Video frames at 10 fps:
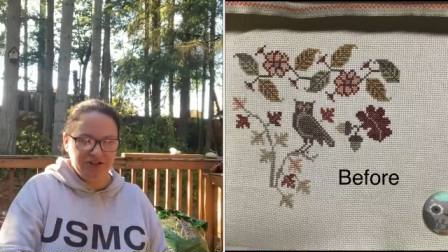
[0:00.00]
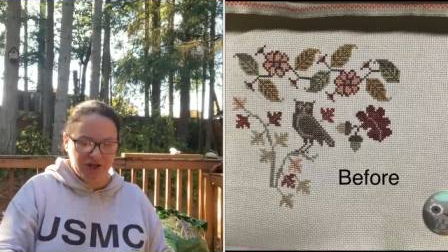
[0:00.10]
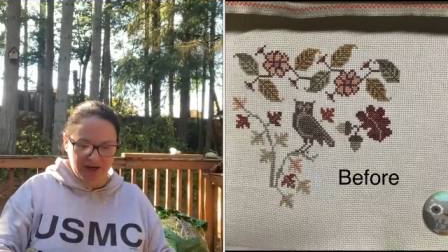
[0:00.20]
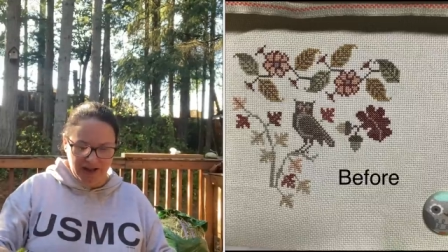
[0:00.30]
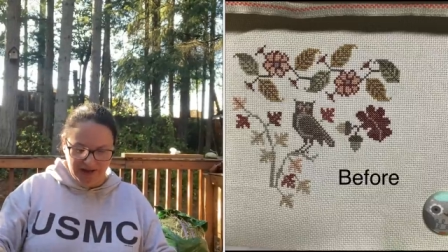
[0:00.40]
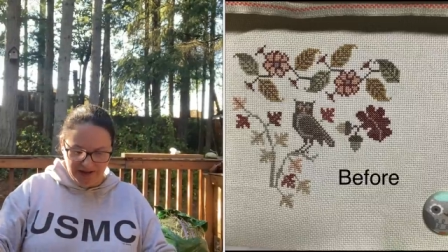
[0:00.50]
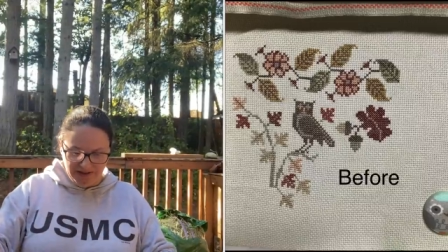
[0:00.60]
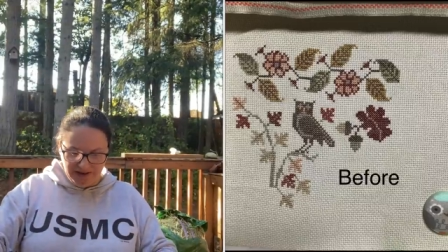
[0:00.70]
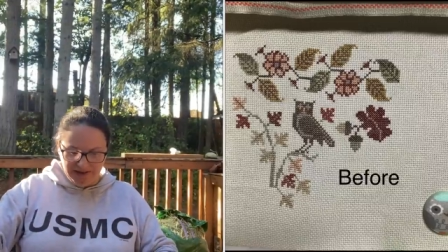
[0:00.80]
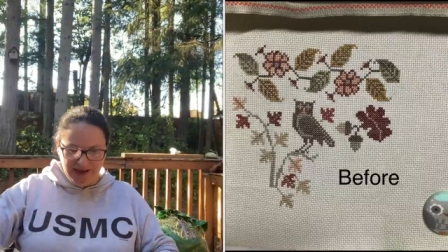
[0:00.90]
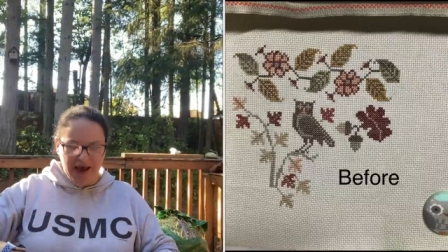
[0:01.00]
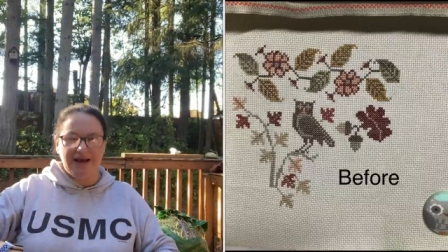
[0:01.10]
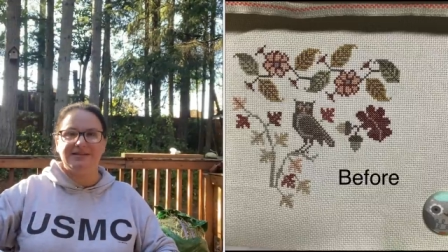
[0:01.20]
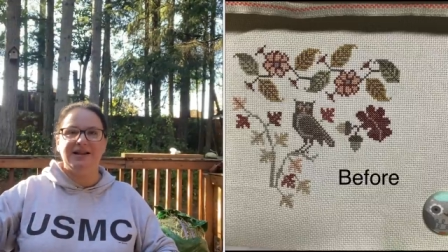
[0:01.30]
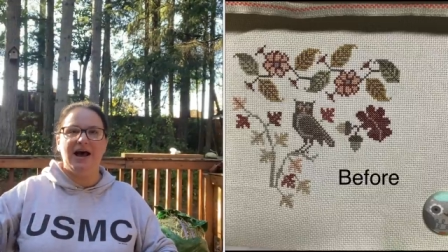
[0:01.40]
on anything that
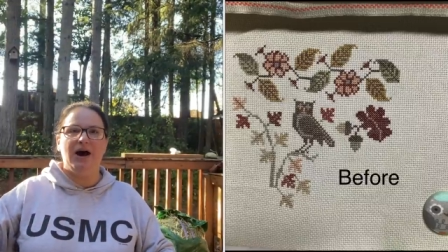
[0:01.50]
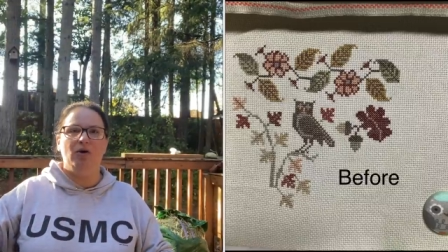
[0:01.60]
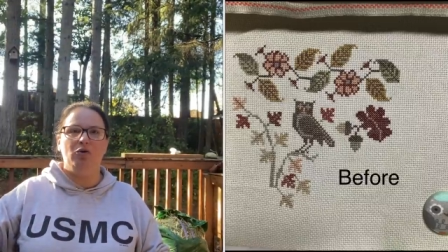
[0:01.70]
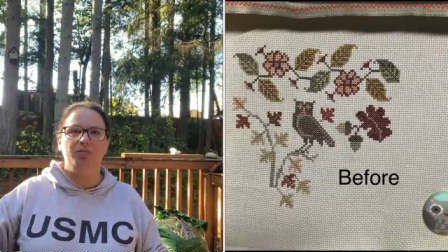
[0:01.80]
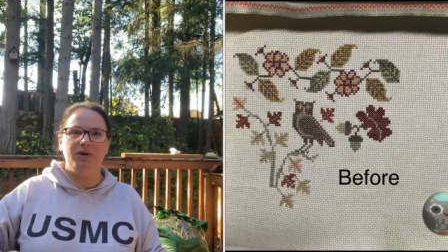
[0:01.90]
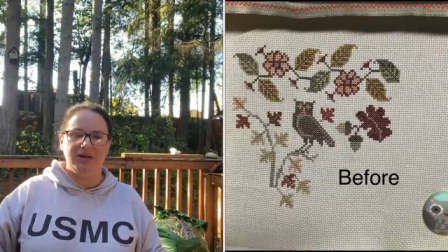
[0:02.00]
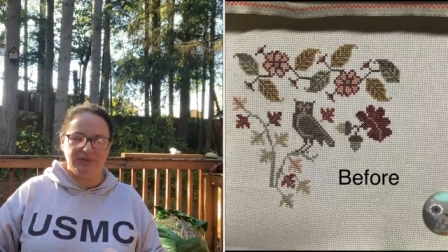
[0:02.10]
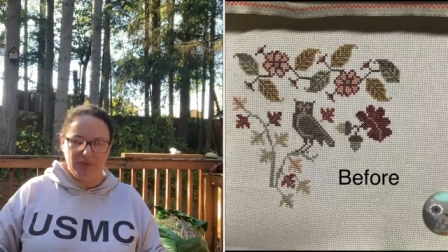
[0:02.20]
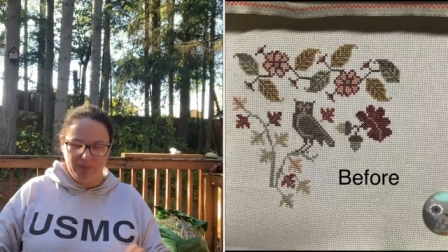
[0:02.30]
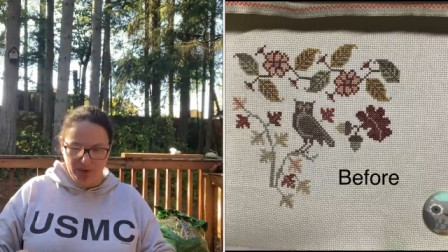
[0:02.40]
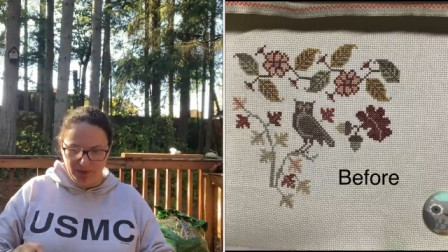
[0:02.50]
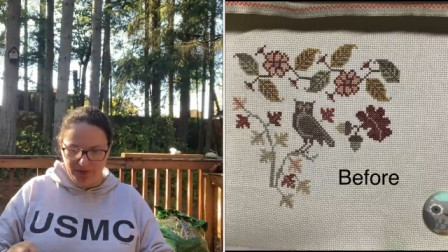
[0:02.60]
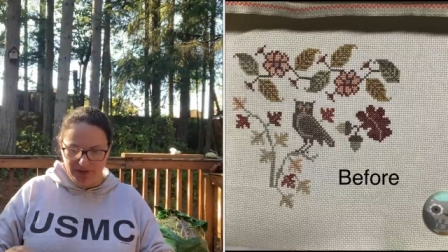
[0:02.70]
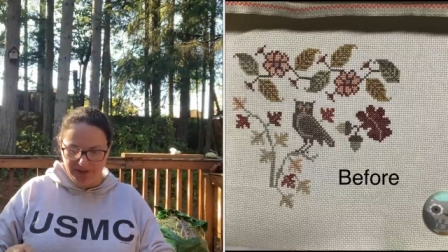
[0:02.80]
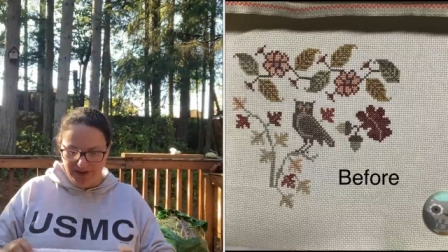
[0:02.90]
has an owl because we both
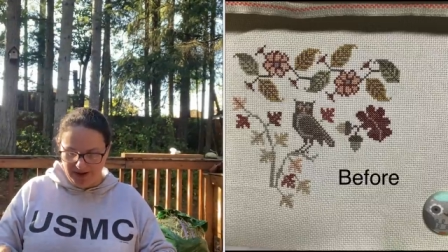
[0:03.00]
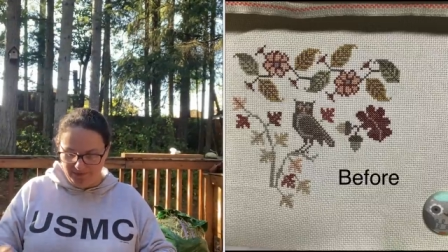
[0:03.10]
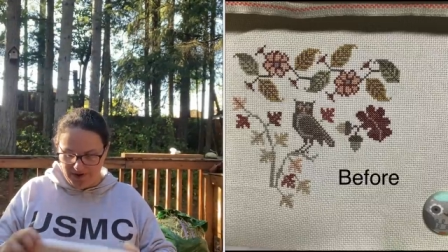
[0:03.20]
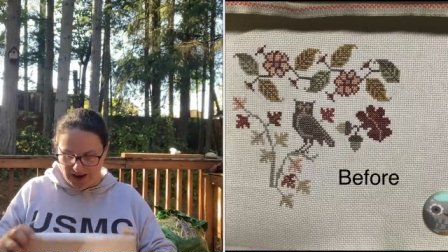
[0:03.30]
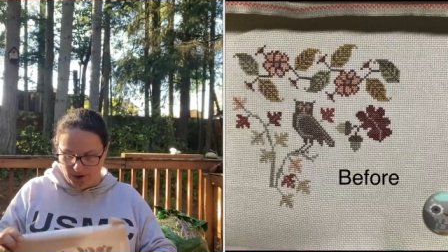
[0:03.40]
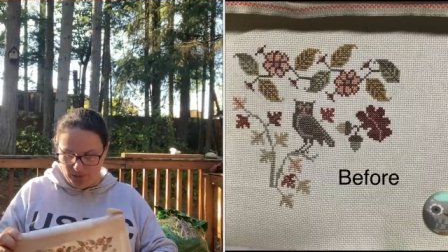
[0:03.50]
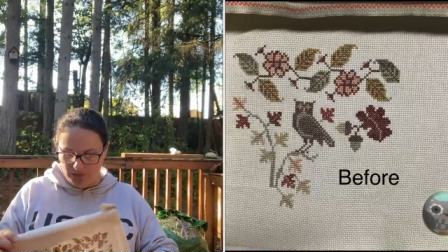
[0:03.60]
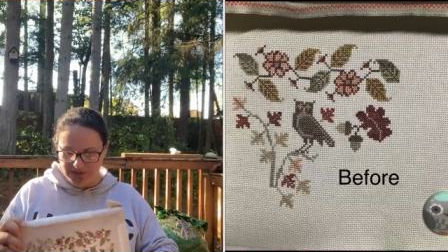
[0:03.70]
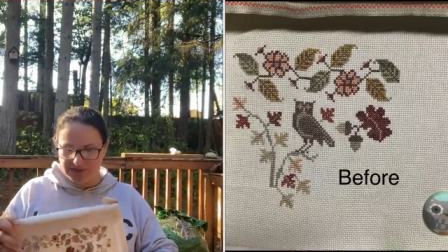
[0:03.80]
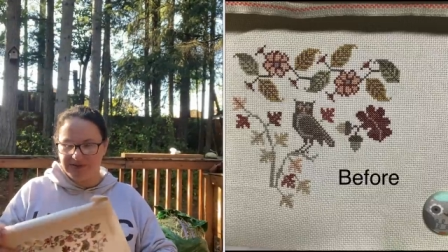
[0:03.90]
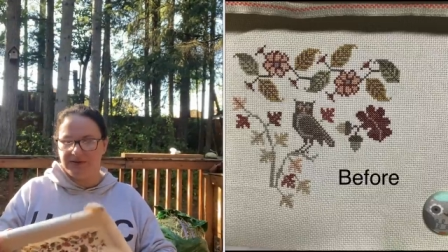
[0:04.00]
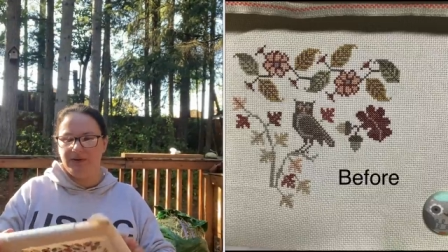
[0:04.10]
love owls.